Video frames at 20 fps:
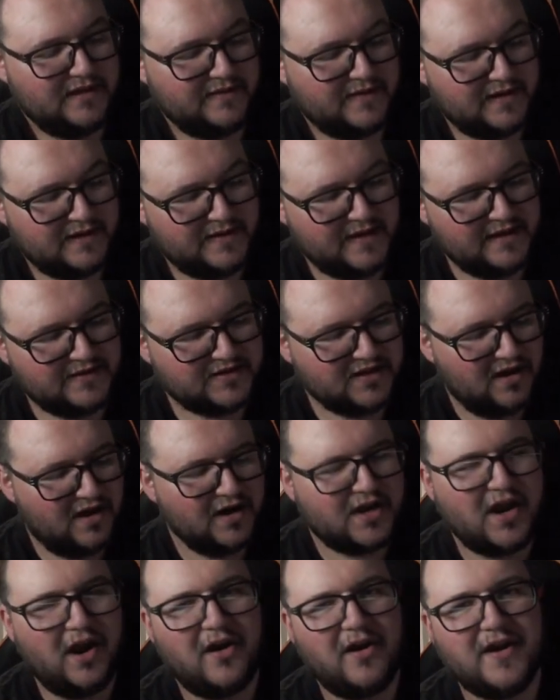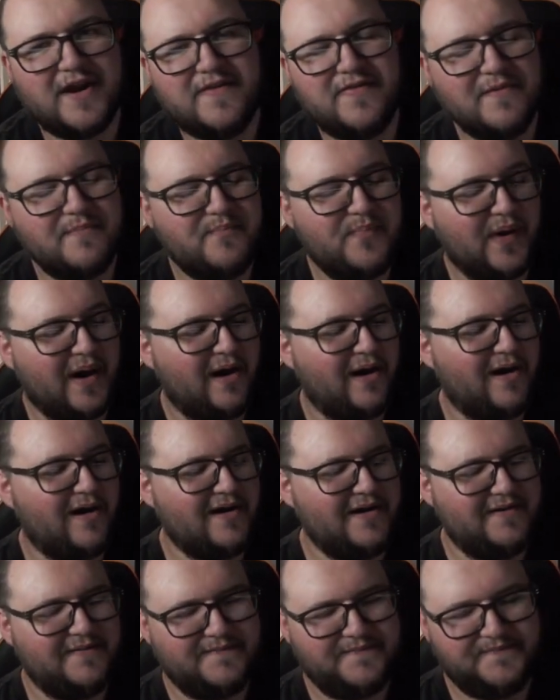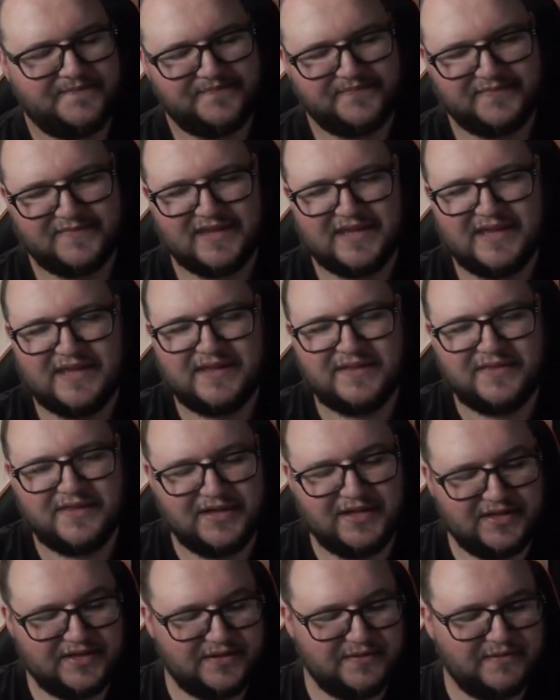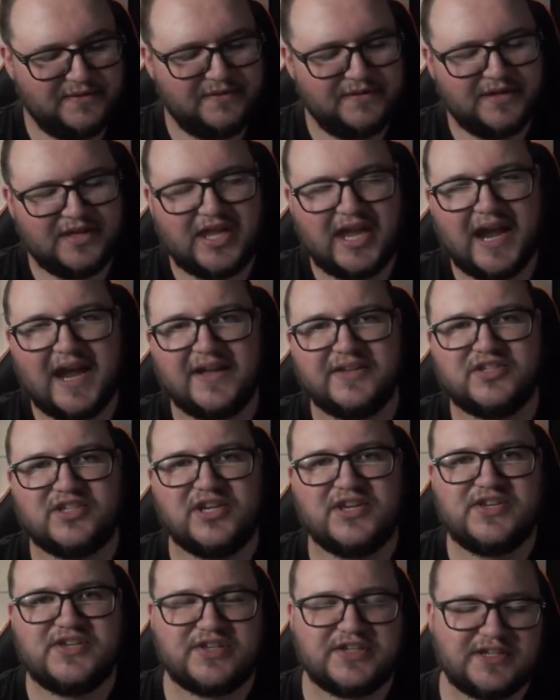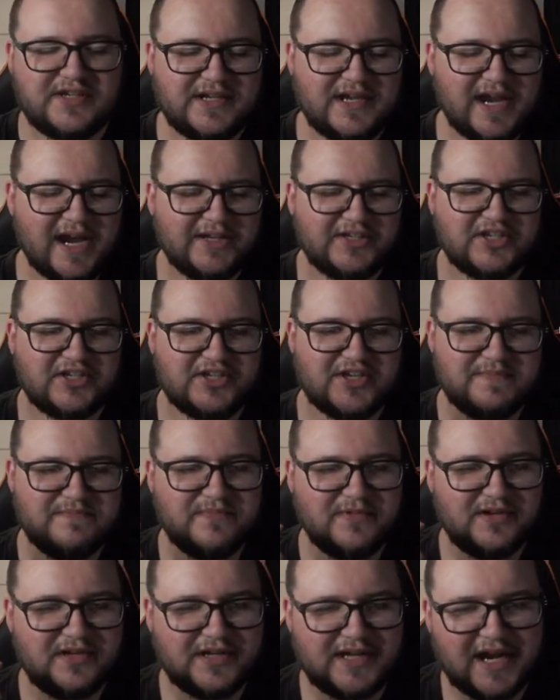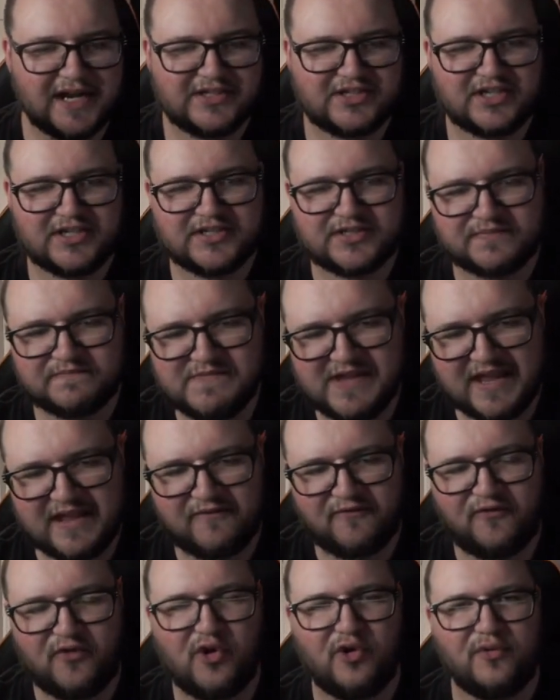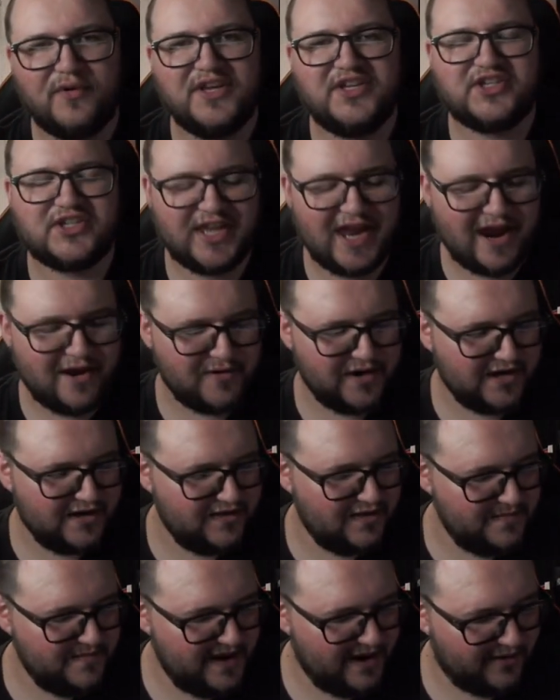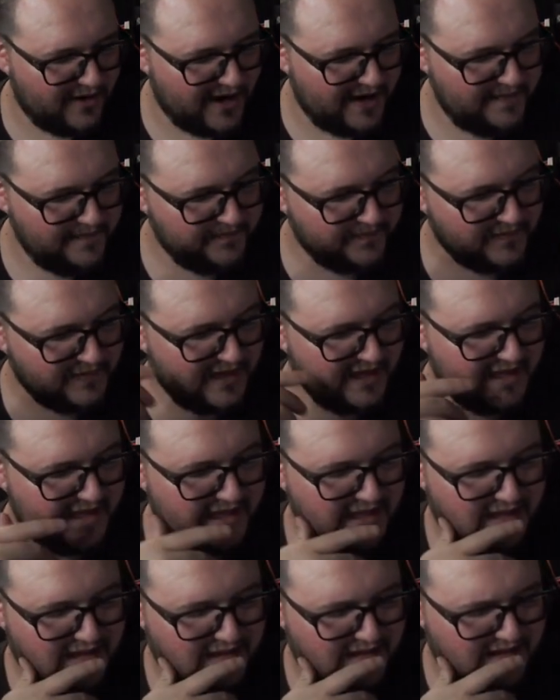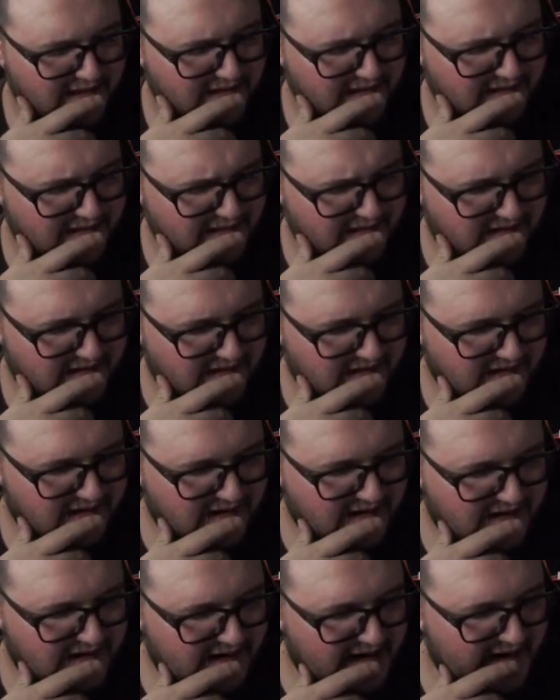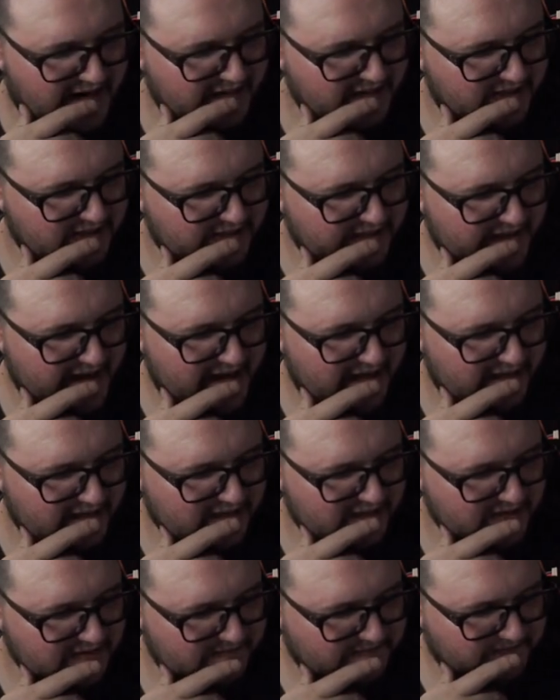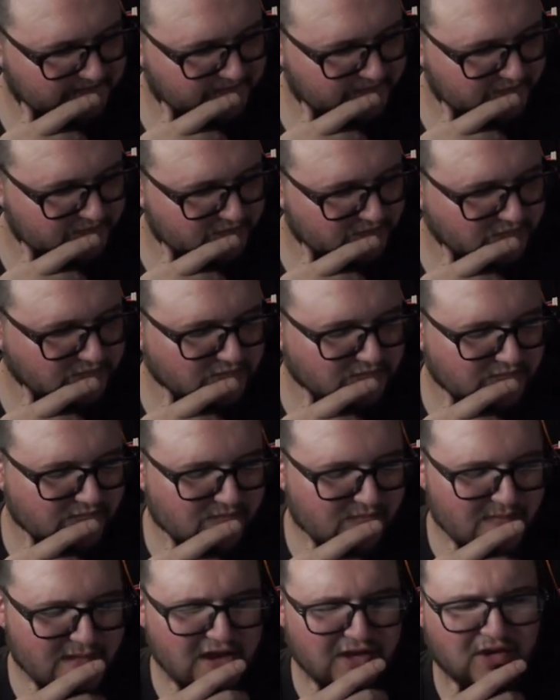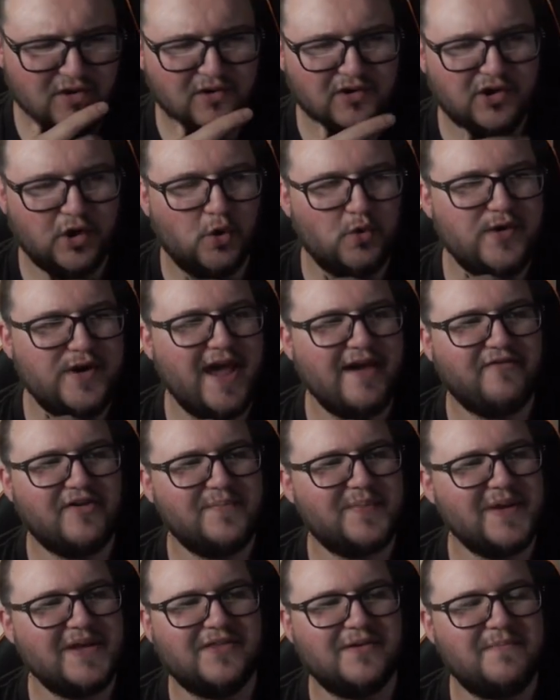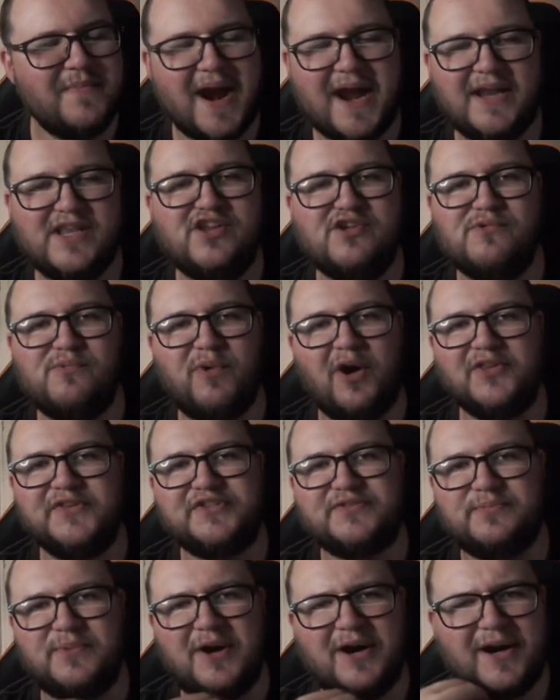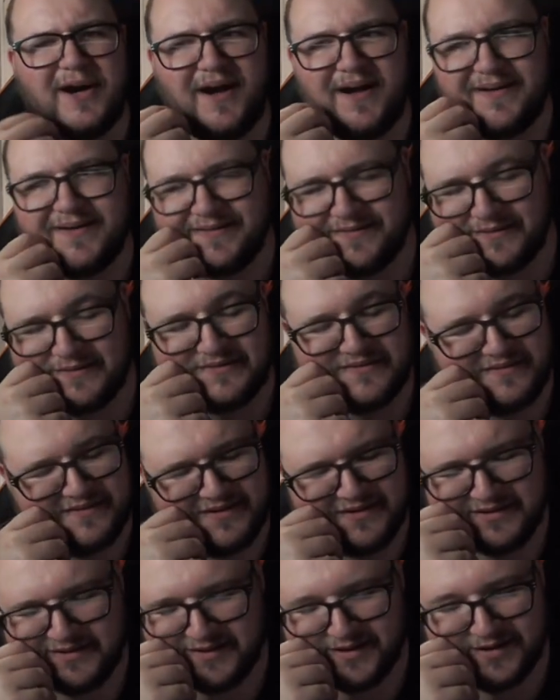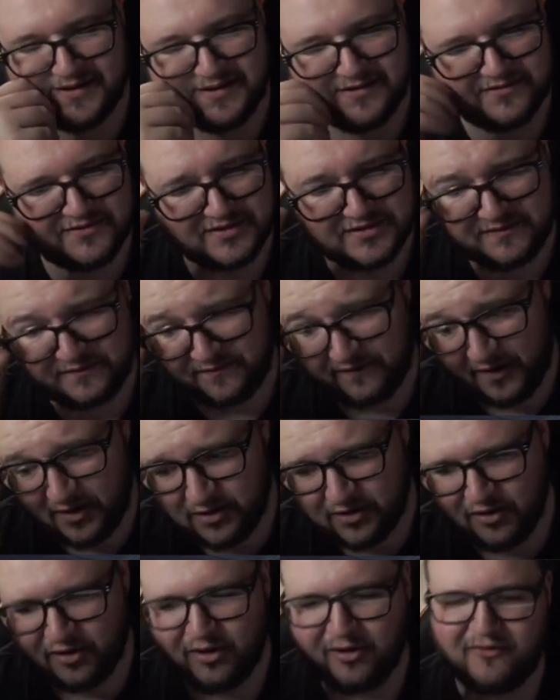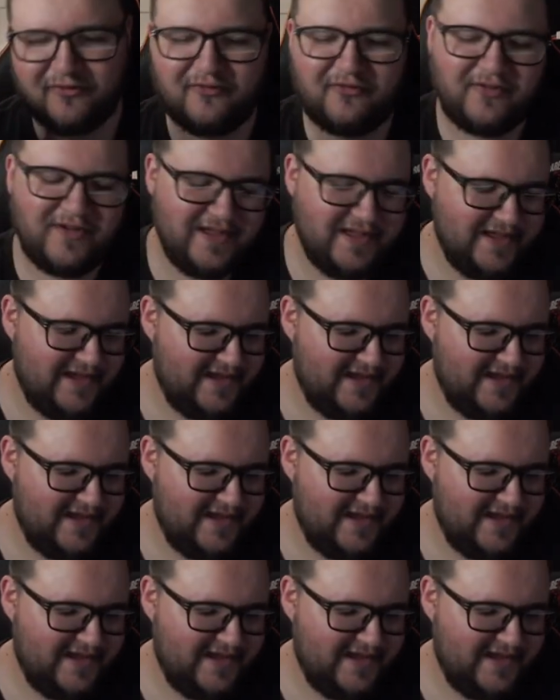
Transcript: There, there's like a guy in the bar that catches catches him catches Nick Fury staring in the mirror uh, and says, "You'll you'll never be the man you once were." You know, just fuck off.